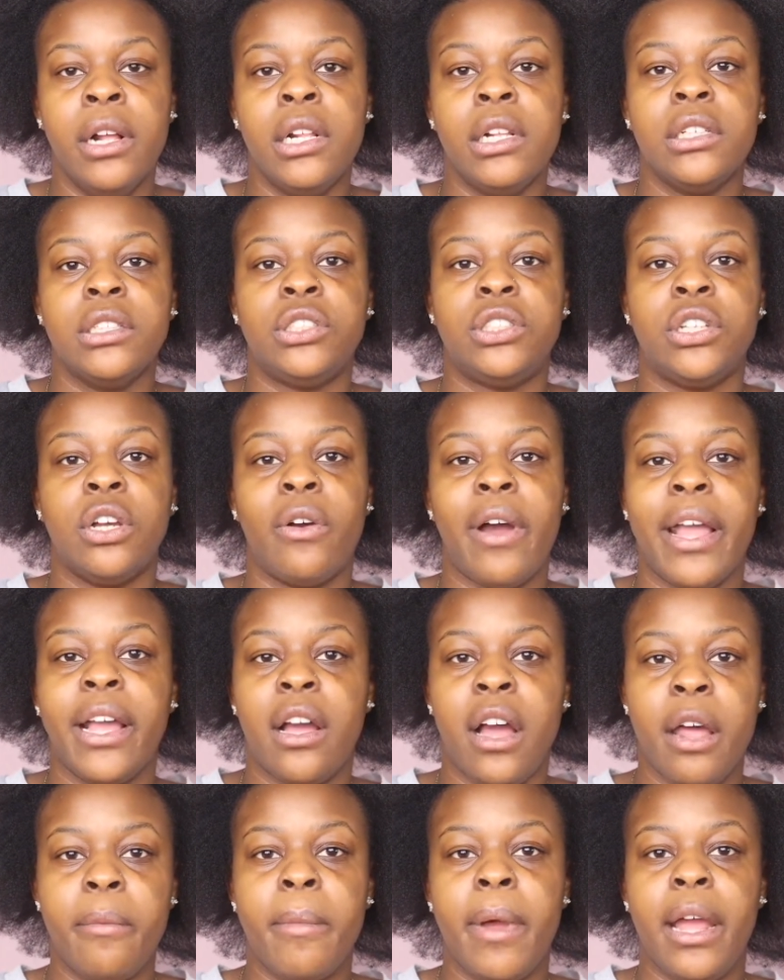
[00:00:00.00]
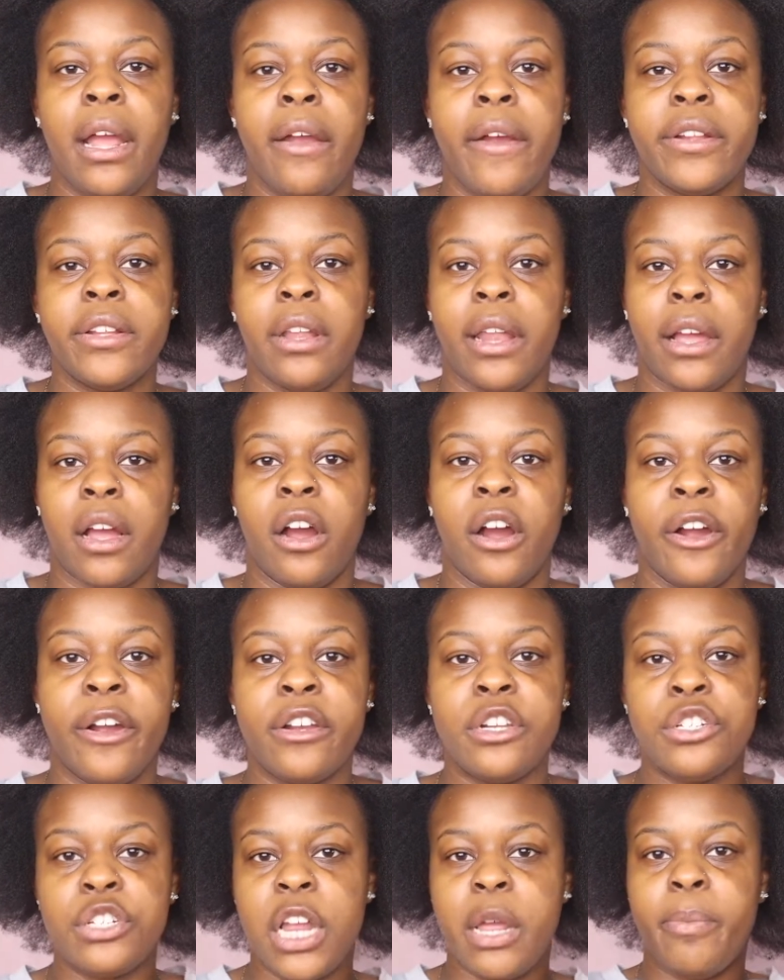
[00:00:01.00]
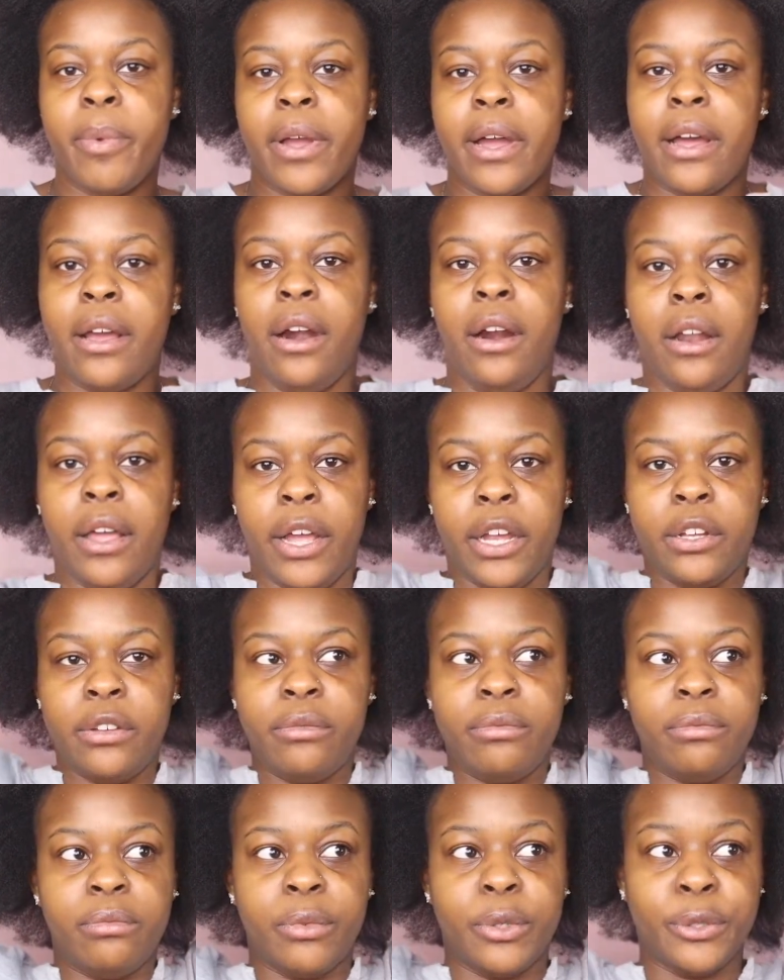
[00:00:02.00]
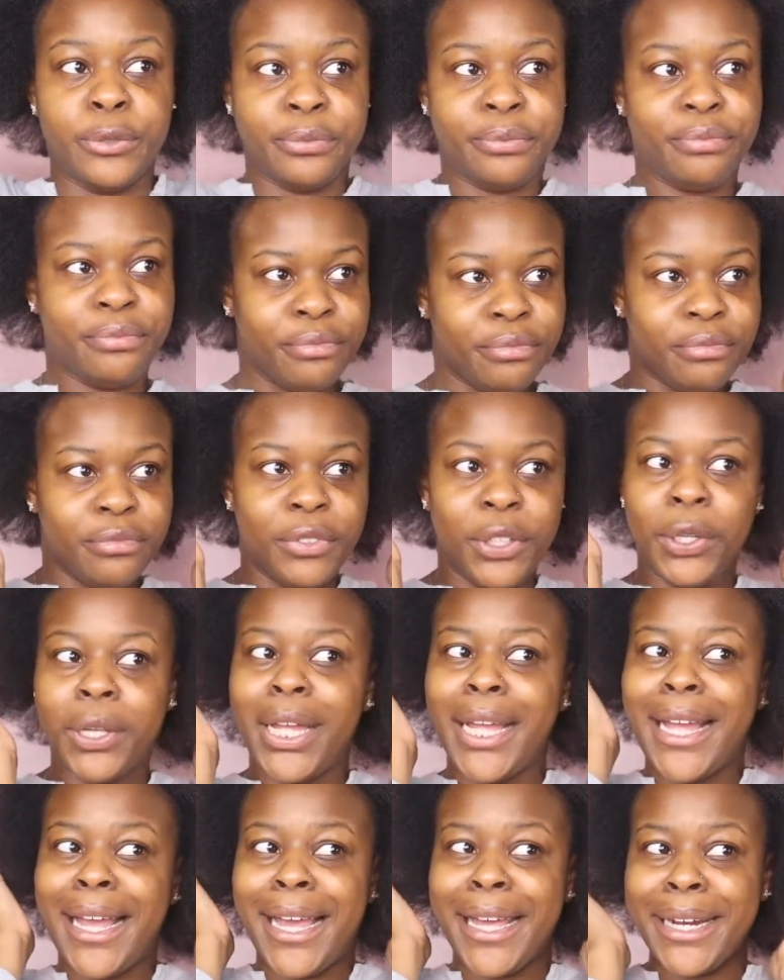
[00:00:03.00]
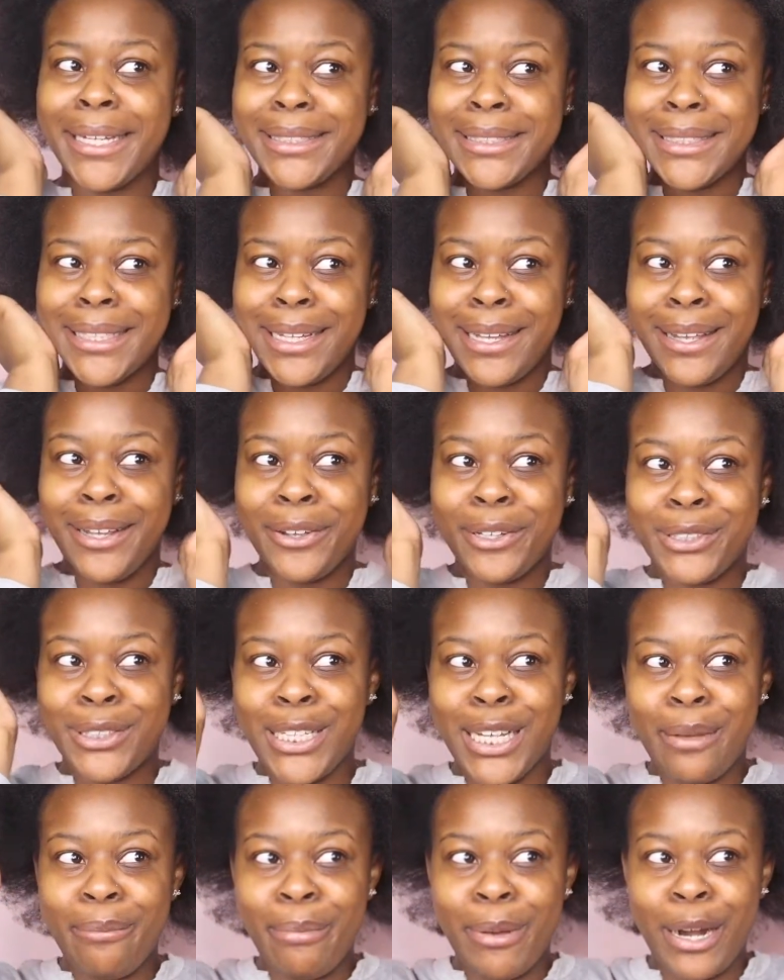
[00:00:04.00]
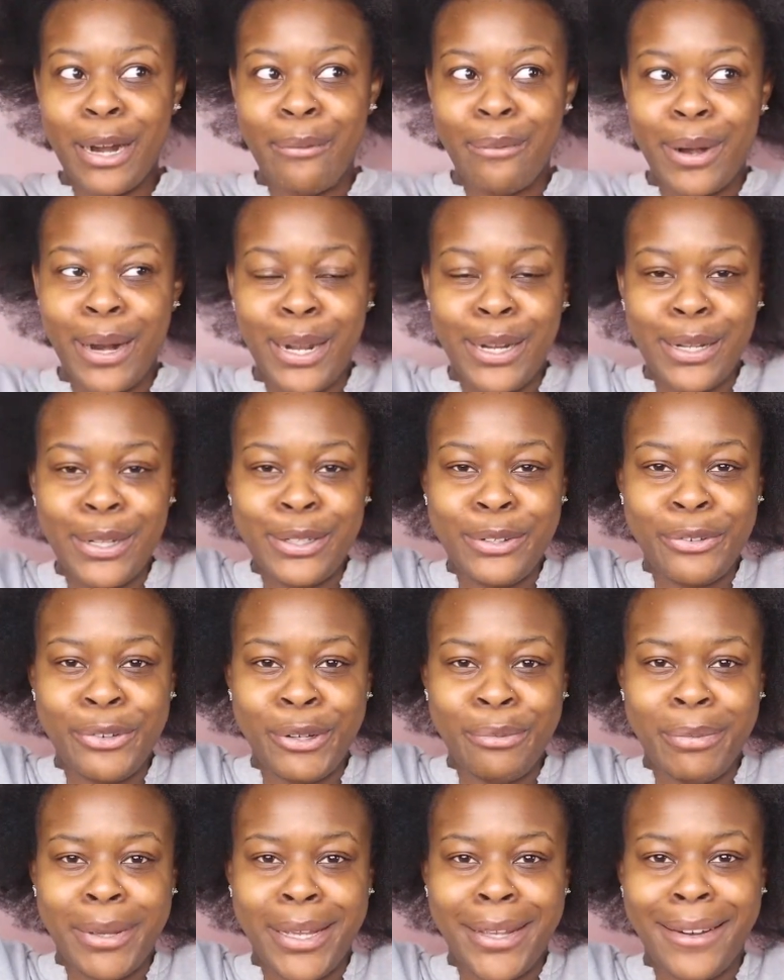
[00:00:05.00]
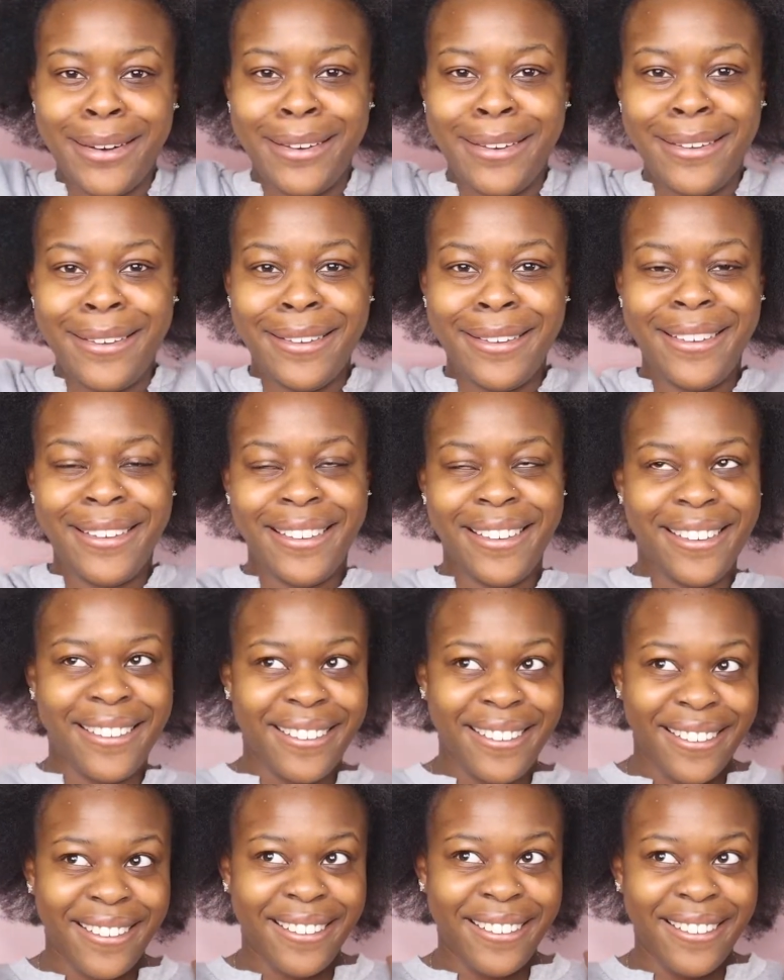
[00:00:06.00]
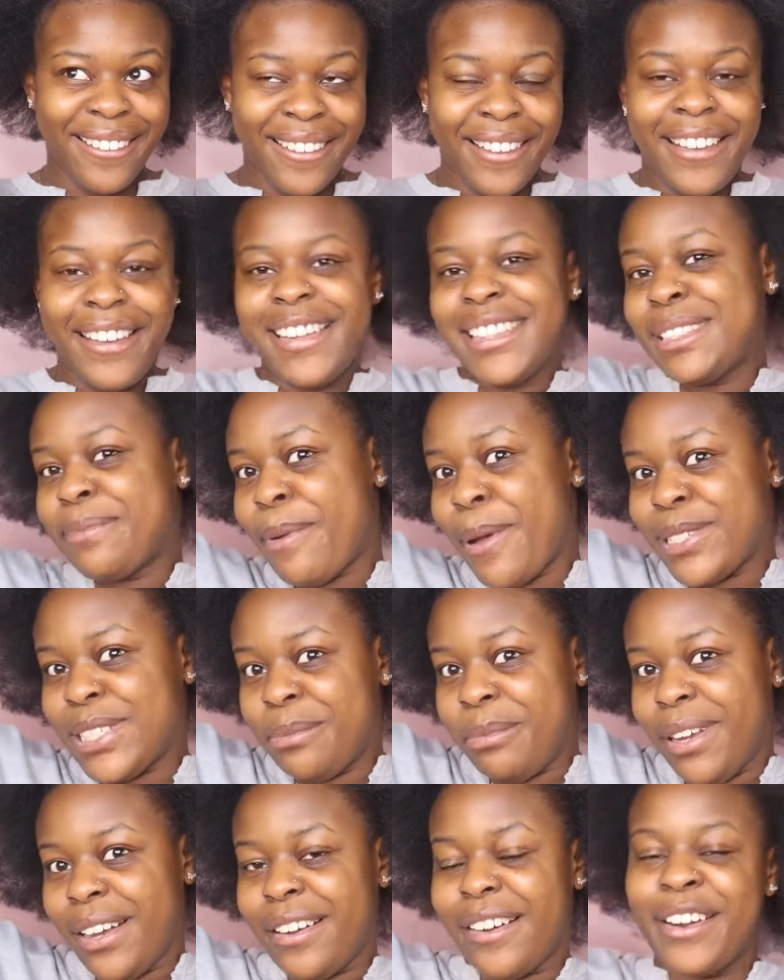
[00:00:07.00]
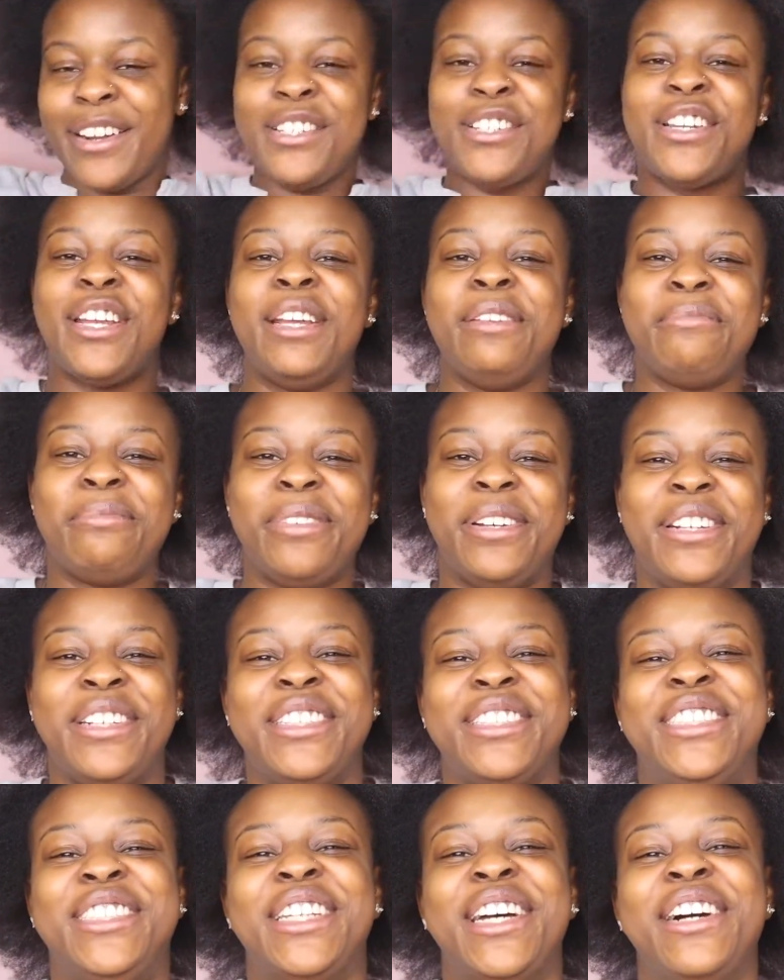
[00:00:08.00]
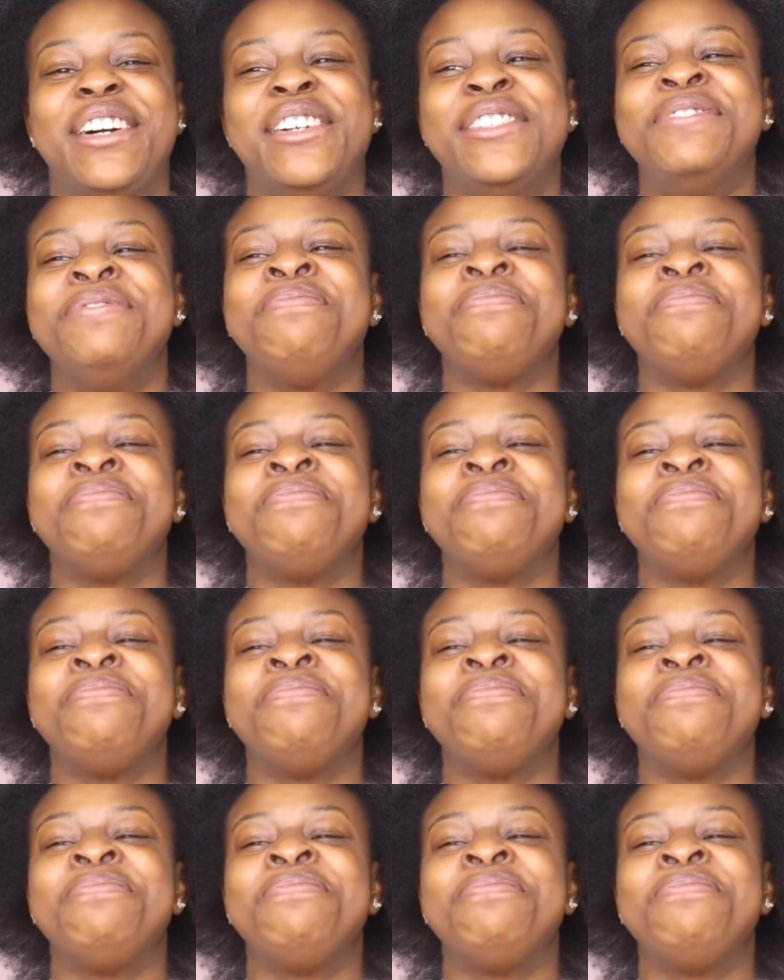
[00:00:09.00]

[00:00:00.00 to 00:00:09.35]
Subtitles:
So I cut my hair into like a heart shape. It kind of like, well, you can kind of see it. You'll see it better when I trim it. It's supposed to be a heart shape. So